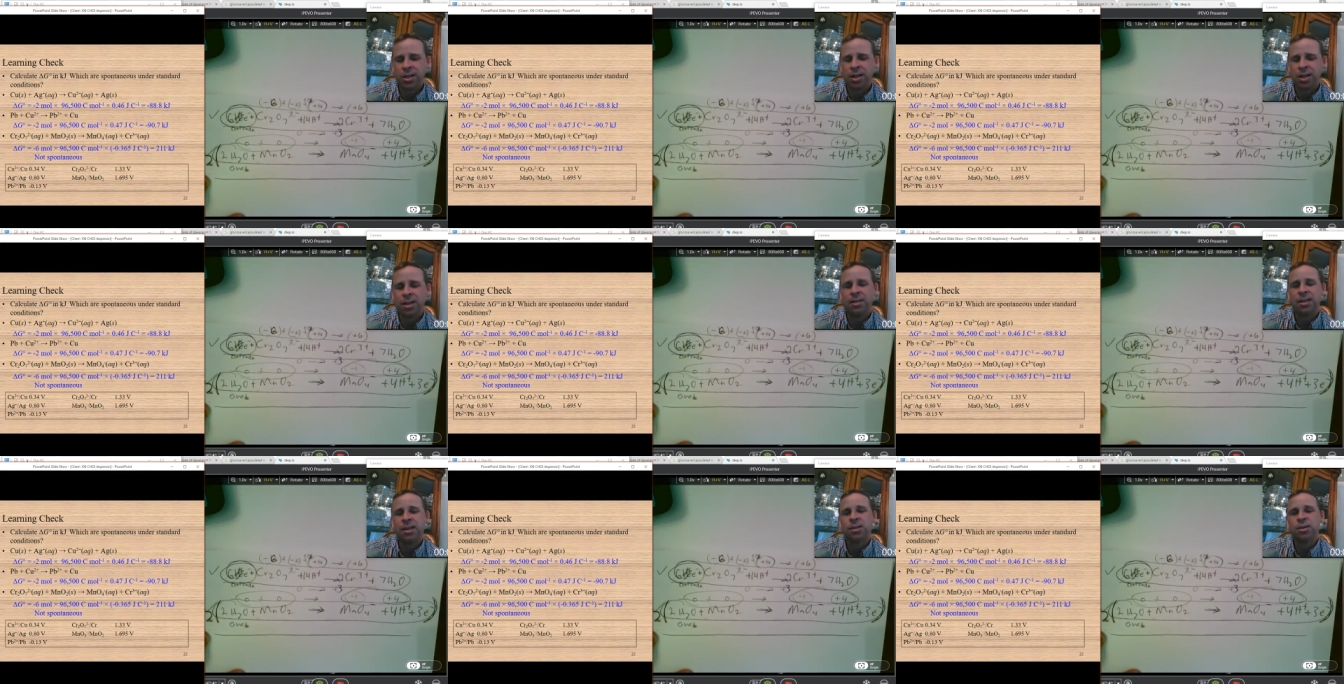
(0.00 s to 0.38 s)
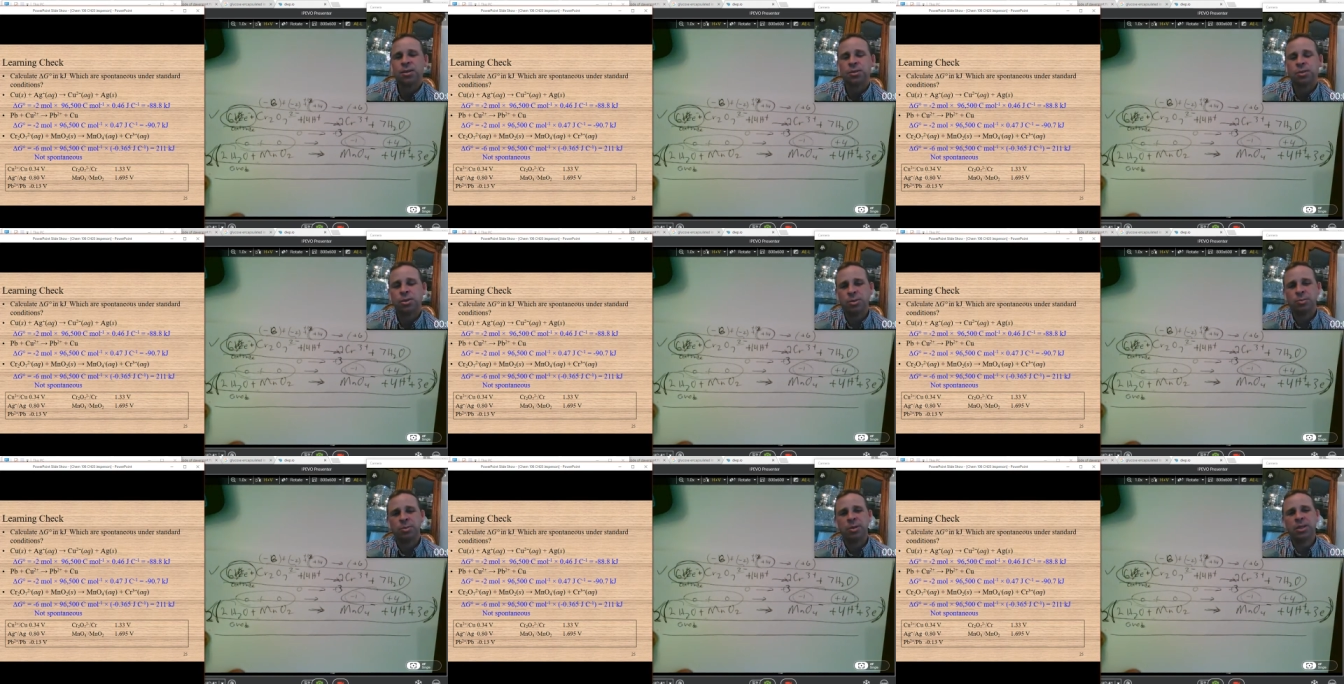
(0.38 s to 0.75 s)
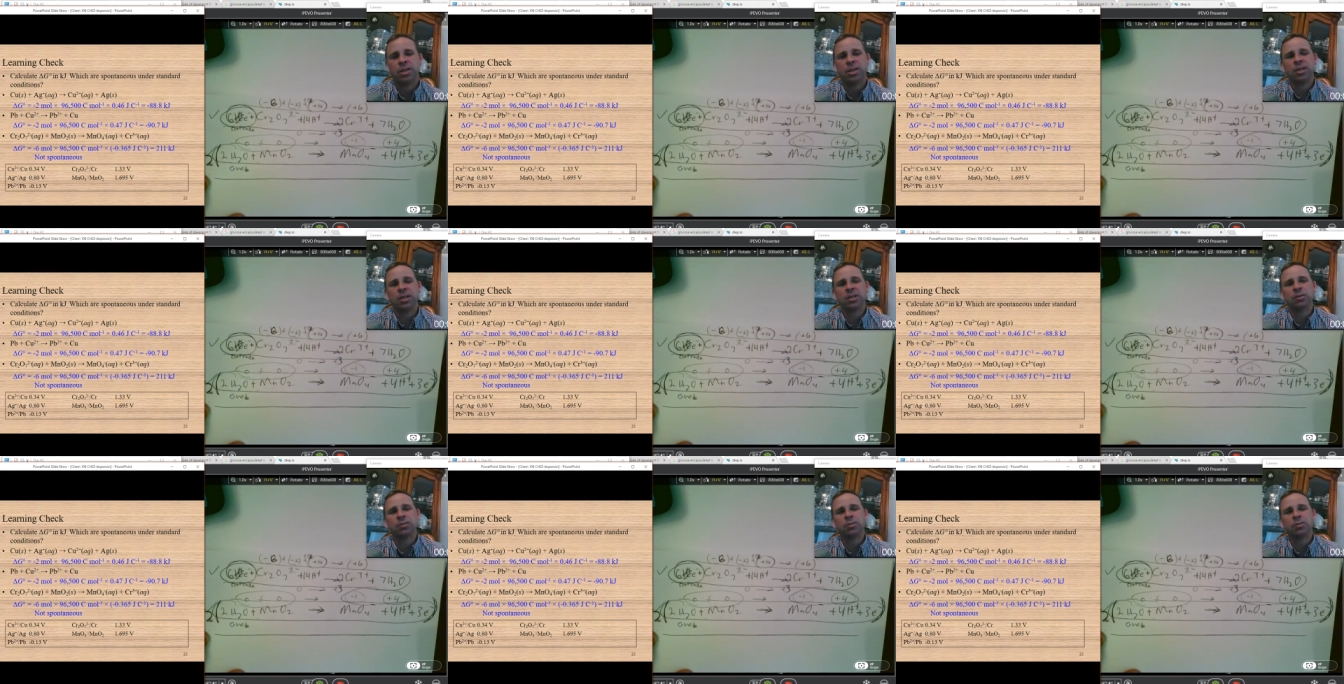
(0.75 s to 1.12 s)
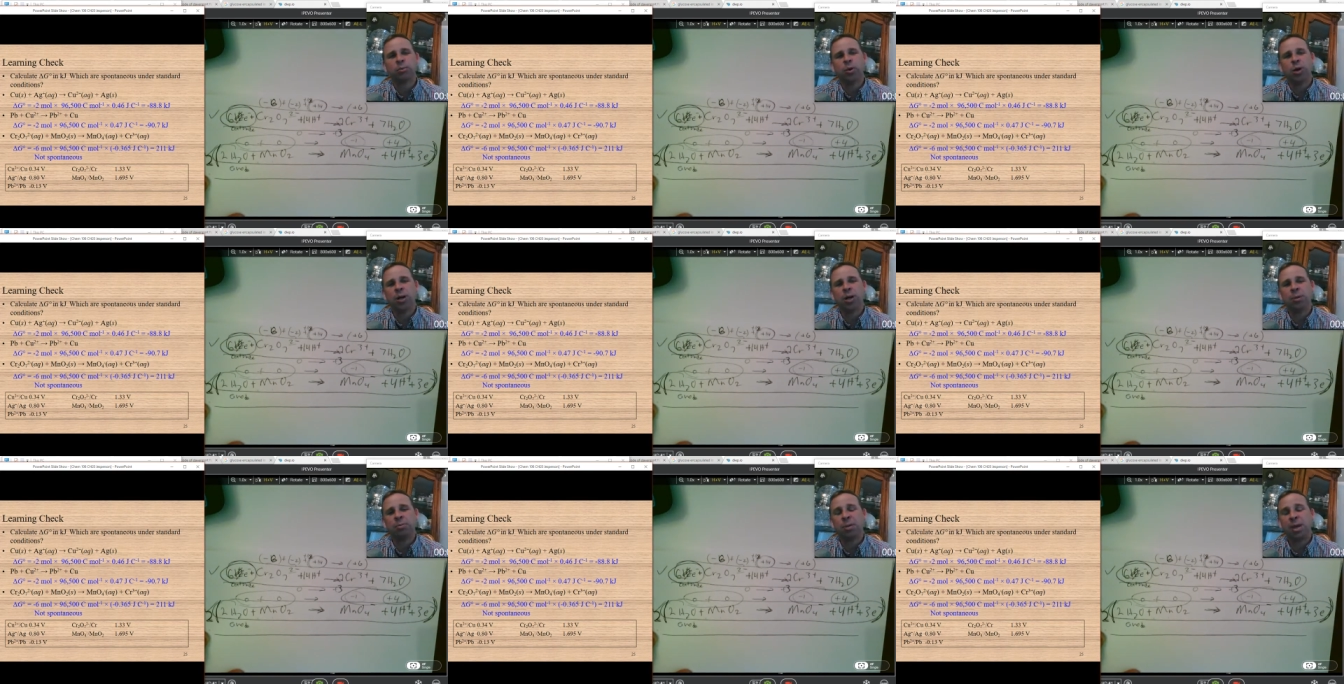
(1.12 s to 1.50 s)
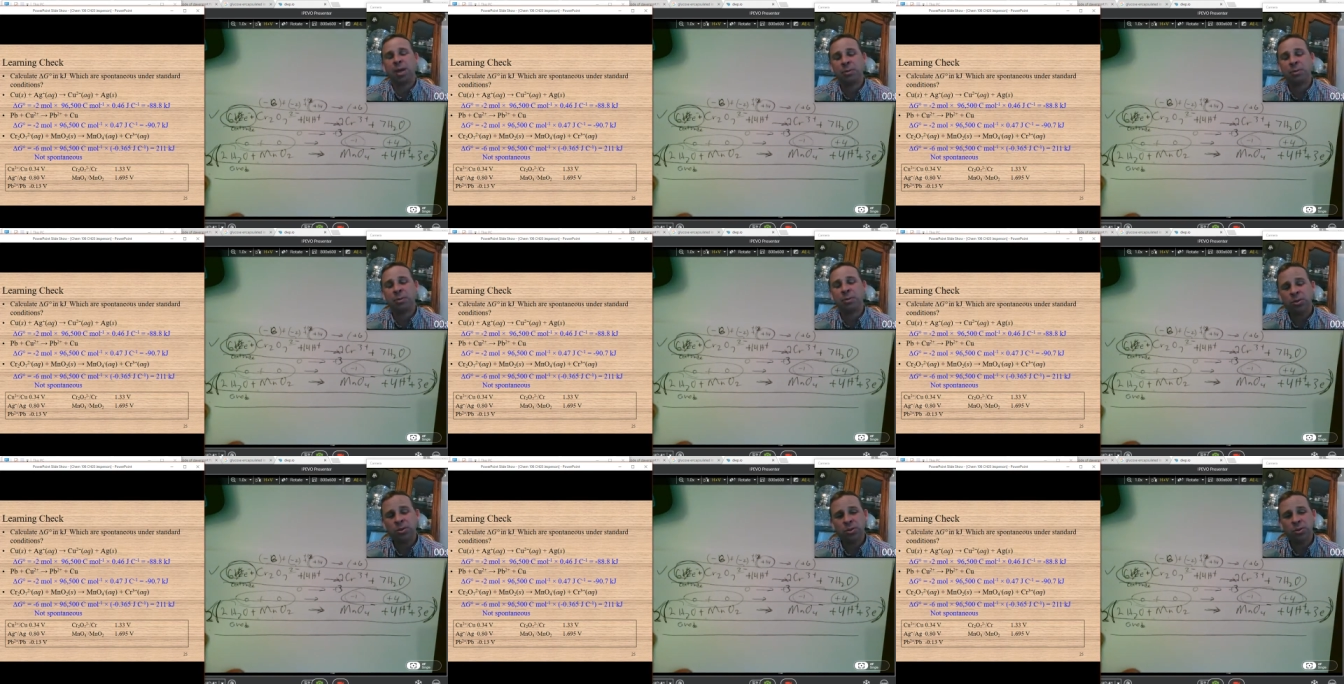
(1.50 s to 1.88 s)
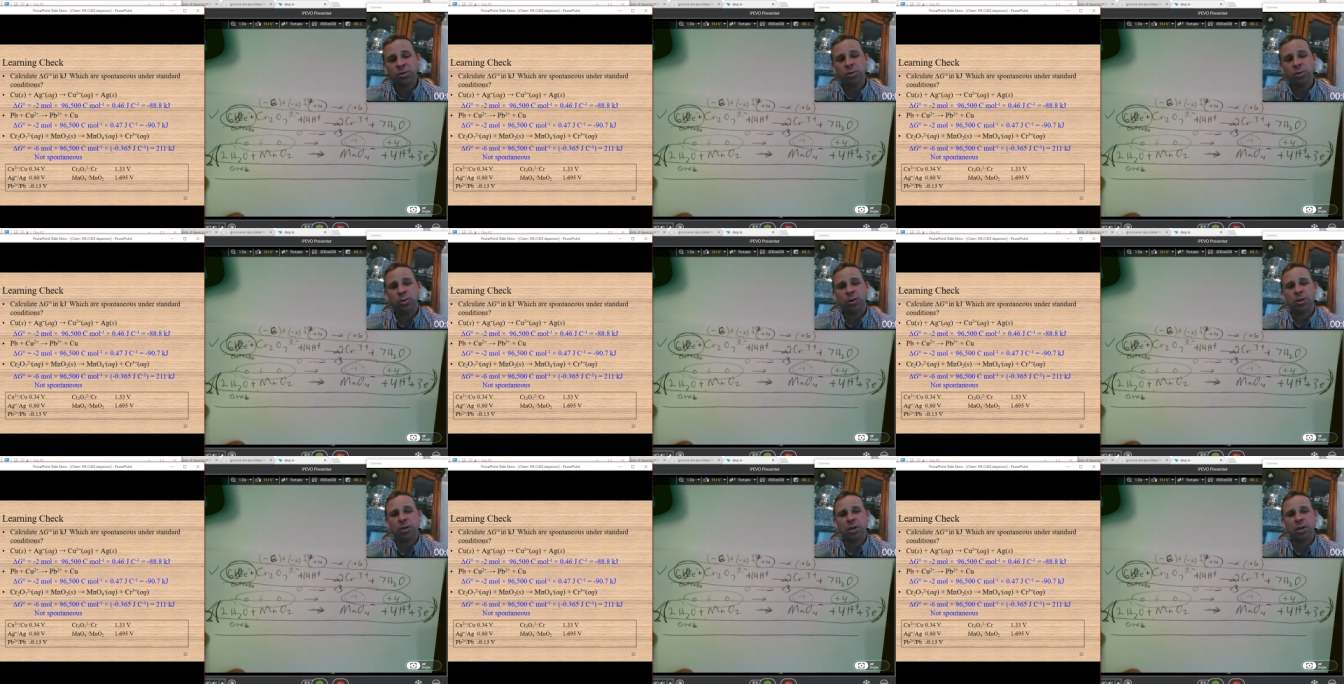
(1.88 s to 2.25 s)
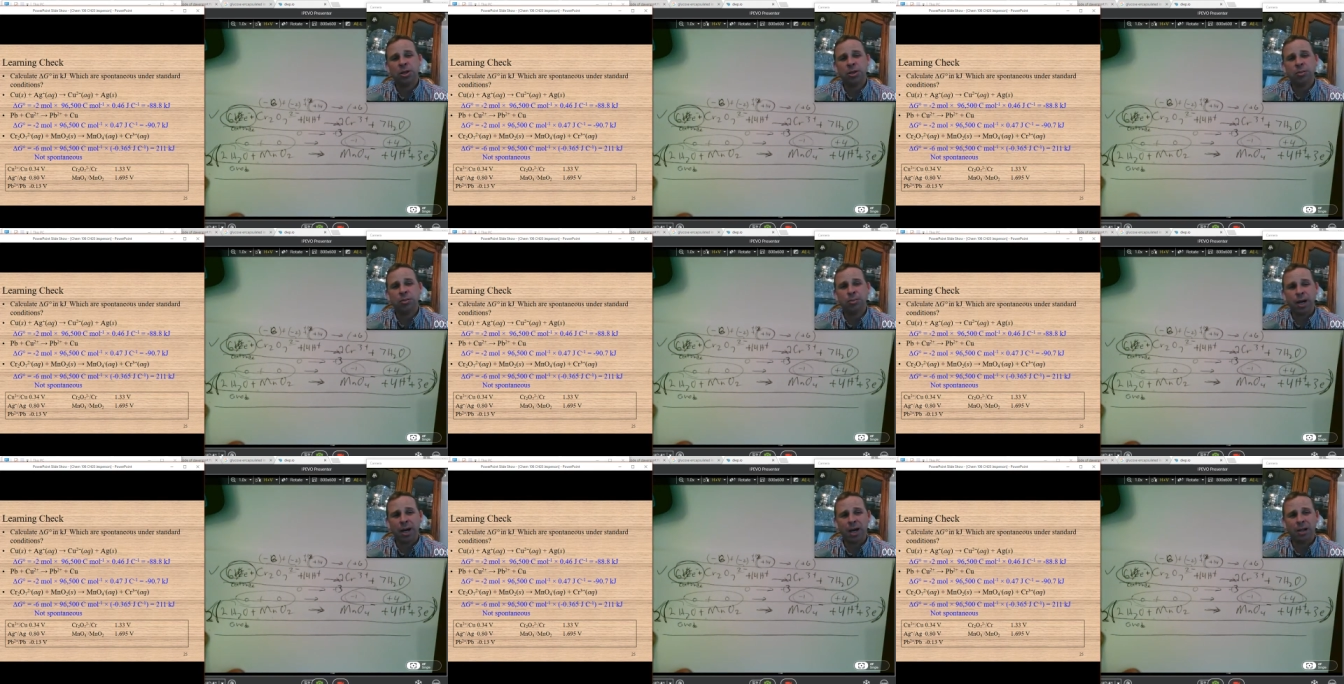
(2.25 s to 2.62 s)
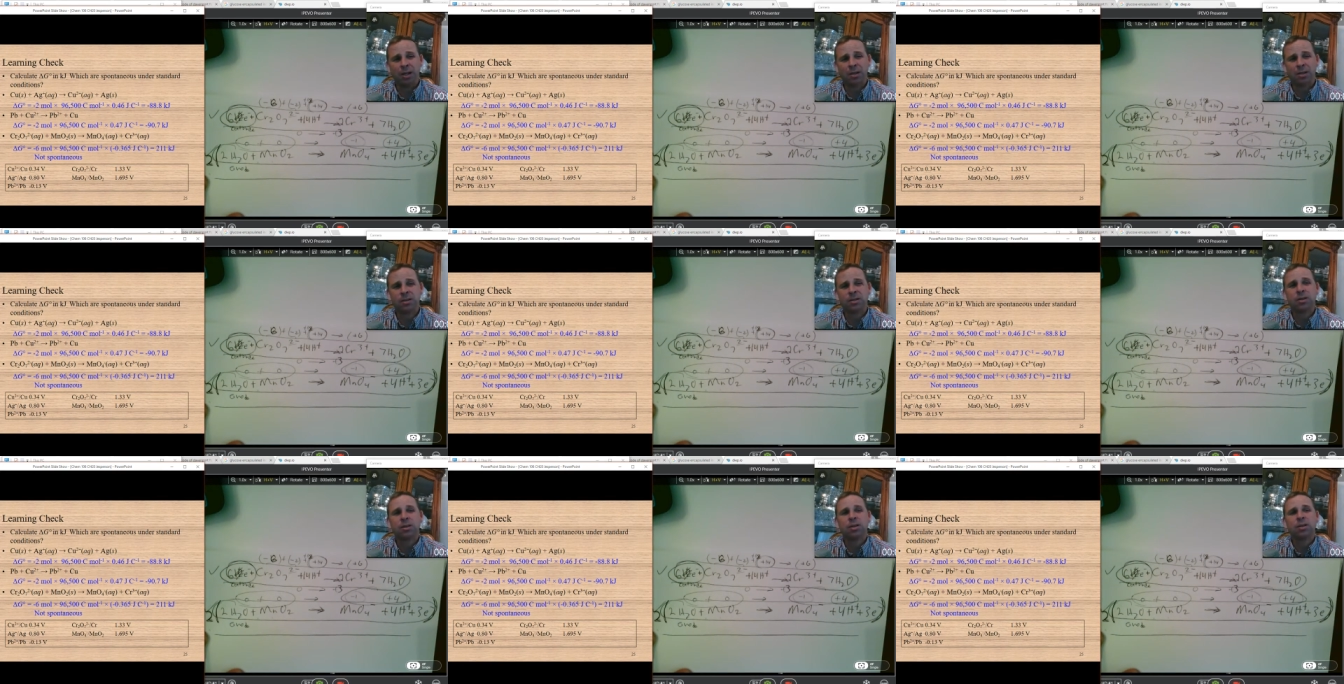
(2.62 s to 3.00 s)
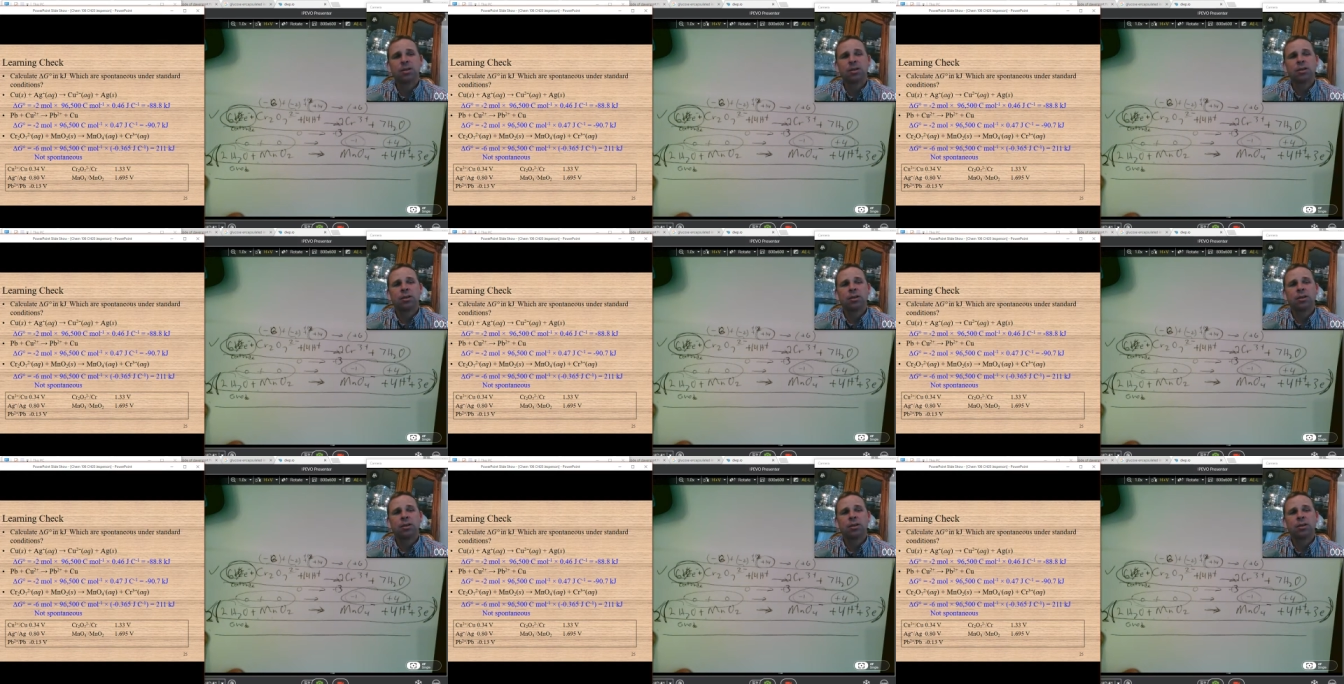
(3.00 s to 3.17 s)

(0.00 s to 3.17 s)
I think there's going to be at least one, maybe two, where you need to balance